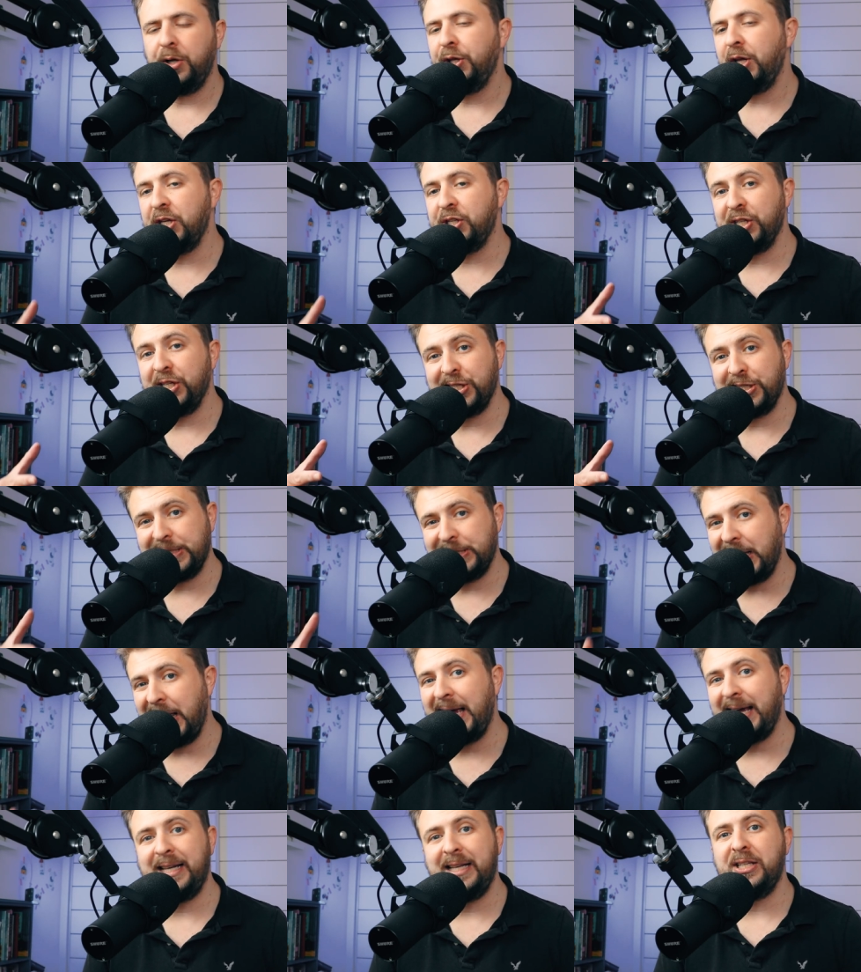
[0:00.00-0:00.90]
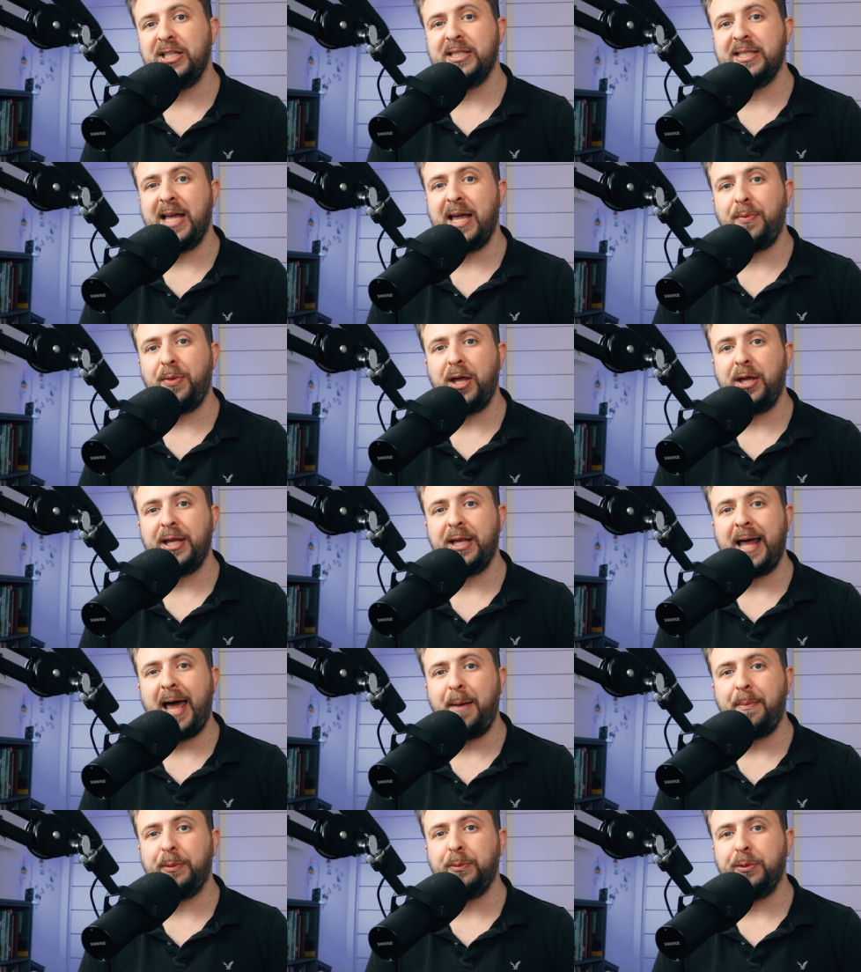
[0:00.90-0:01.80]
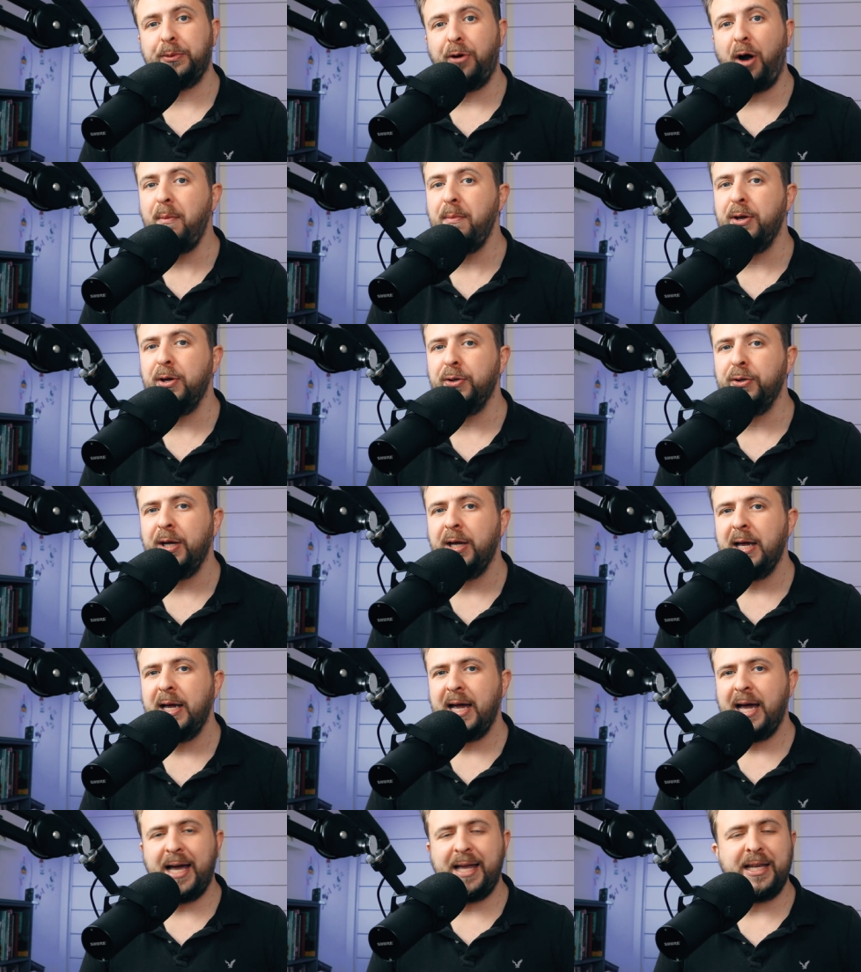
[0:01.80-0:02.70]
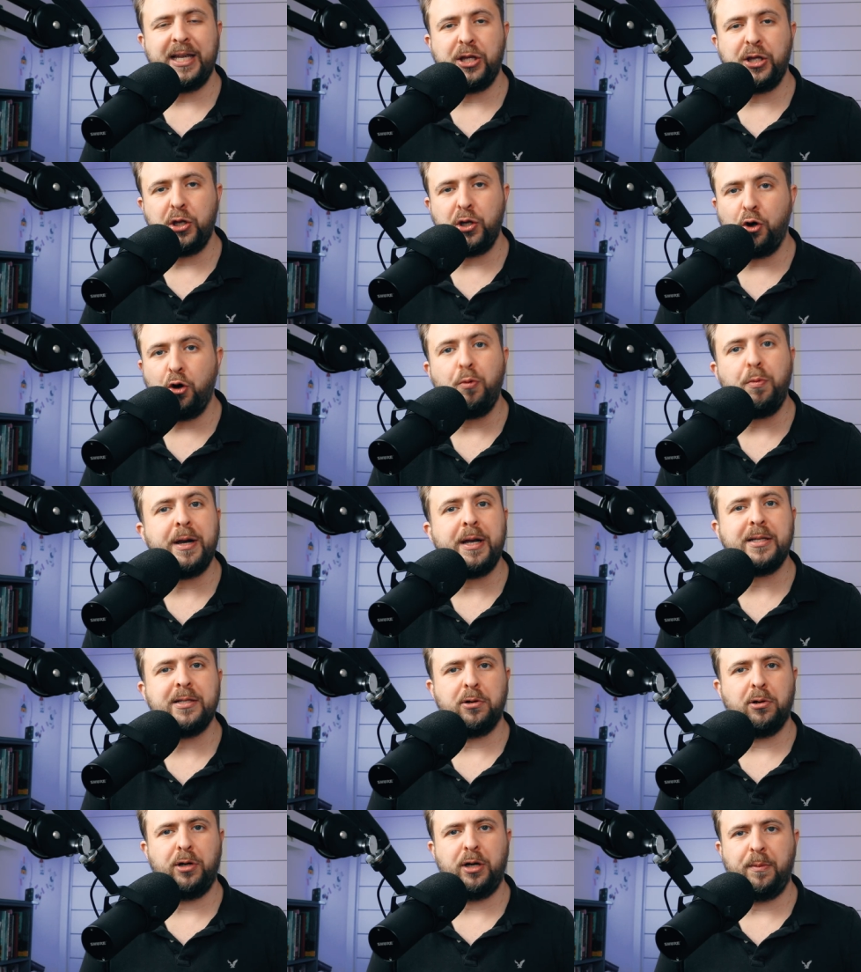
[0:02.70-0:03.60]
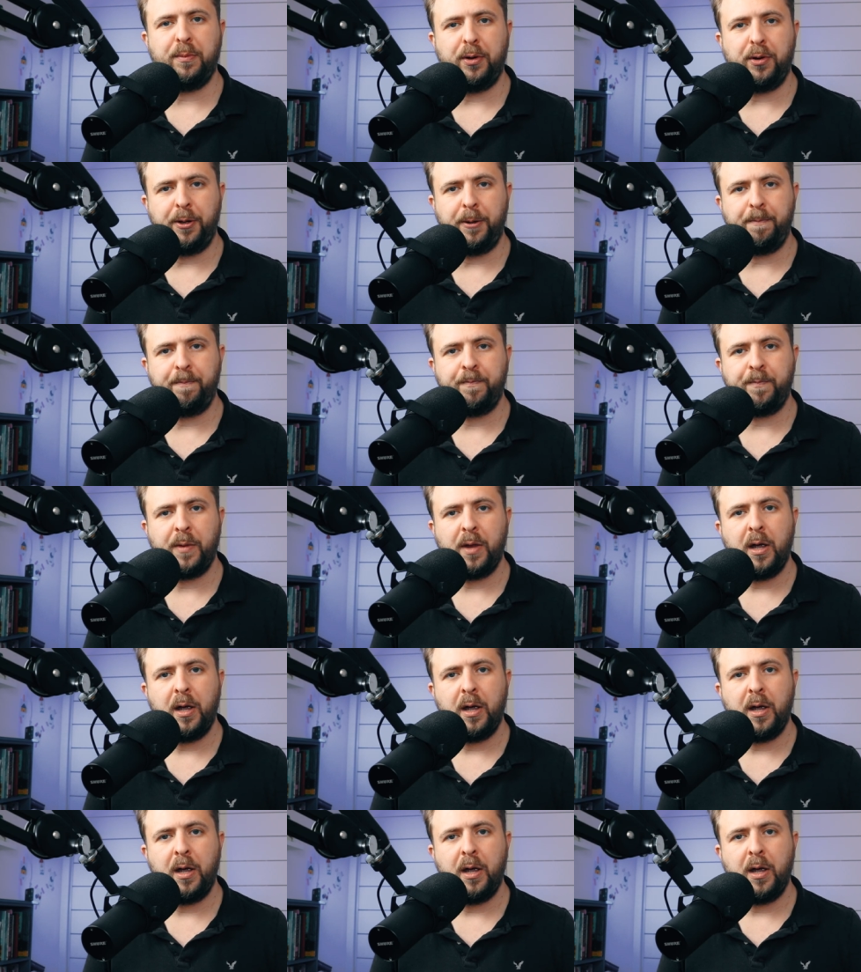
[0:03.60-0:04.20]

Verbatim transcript: That's exactly the same thing that happened with Robinhood, and yet nobody's talking about it.